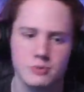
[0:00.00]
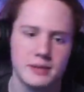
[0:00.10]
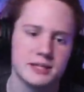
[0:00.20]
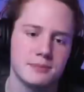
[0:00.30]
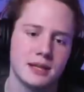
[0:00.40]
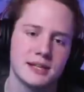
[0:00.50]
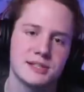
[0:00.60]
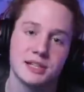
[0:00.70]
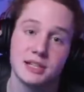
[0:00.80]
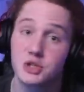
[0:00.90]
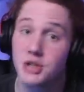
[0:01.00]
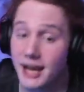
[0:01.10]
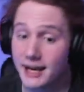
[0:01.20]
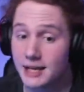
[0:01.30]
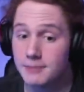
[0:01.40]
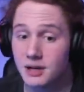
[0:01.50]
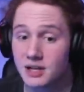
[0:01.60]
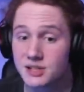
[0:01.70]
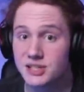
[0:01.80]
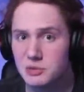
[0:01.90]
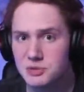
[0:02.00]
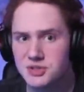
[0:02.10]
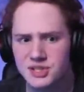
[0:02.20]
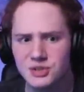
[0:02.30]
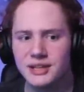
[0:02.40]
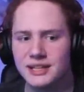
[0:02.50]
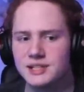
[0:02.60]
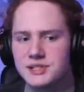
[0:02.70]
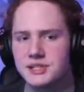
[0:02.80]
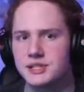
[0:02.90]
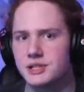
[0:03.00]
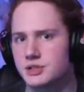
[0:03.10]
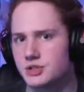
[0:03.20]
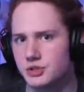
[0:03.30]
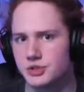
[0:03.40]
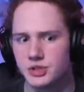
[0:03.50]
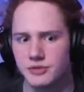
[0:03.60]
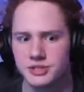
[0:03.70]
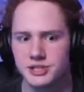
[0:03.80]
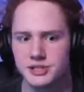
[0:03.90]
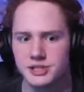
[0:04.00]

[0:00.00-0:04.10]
made to Blight's collision and hitbox, it was still inconsistent on certain surfaces.